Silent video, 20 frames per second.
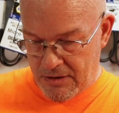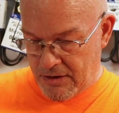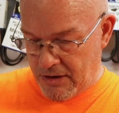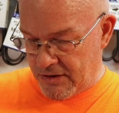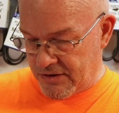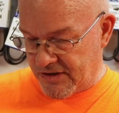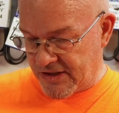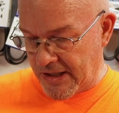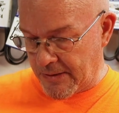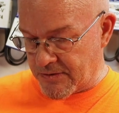
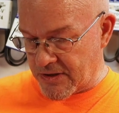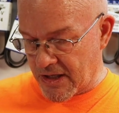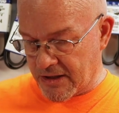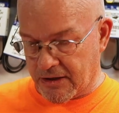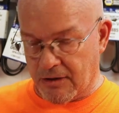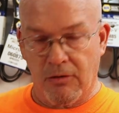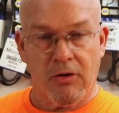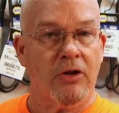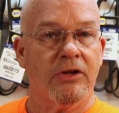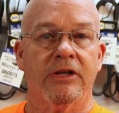It seems like
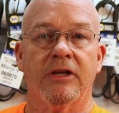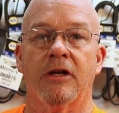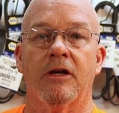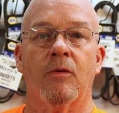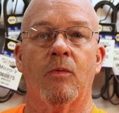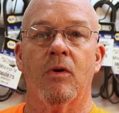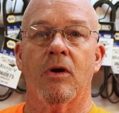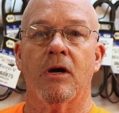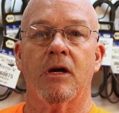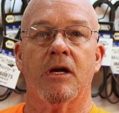they're only going to
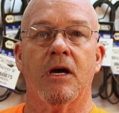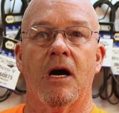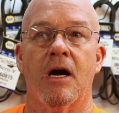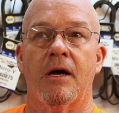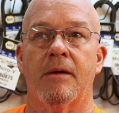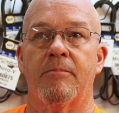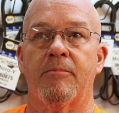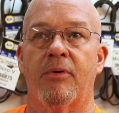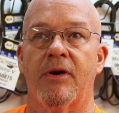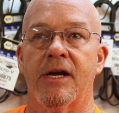work
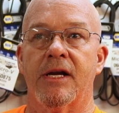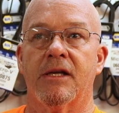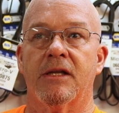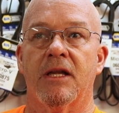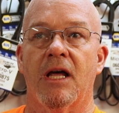on brake